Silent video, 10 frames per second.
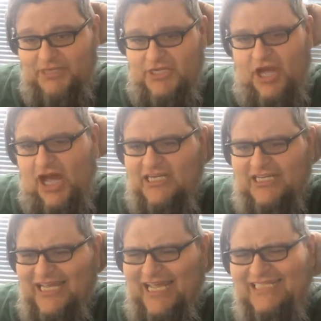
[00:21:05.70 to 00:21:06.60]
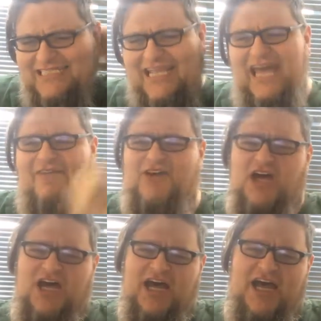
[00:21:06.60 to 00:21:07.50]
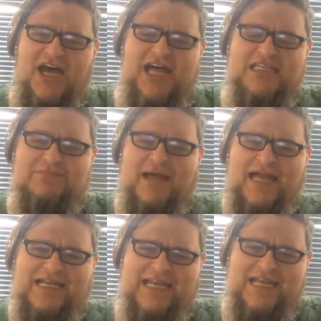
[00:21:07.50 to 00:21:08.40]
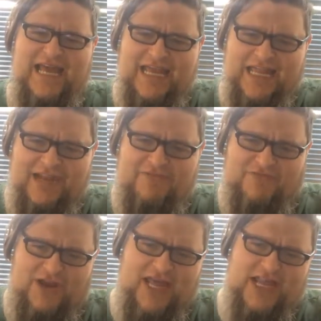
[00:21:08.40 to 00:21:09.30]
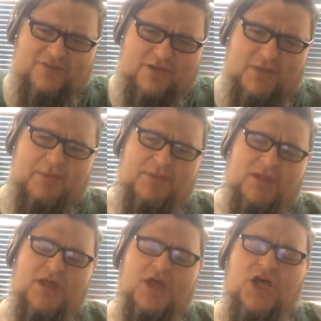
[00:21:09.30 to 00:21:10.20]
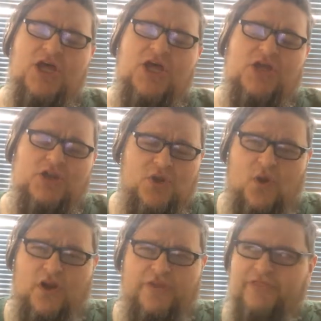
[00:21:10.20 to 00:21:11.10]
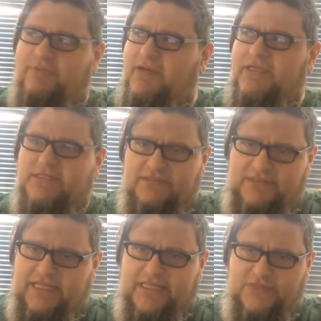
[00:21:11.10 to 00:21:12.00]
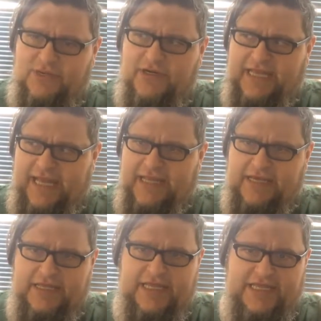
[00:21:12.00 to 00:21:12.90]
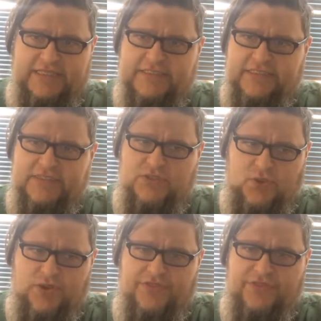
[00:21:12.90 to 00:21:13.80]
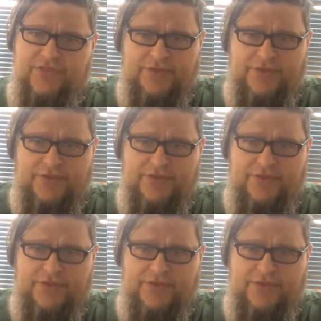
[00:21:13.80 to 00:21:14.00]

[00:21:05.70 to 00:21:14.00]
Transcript: but not least ever is my Canadian friend from up north because that's where Canada is. It's north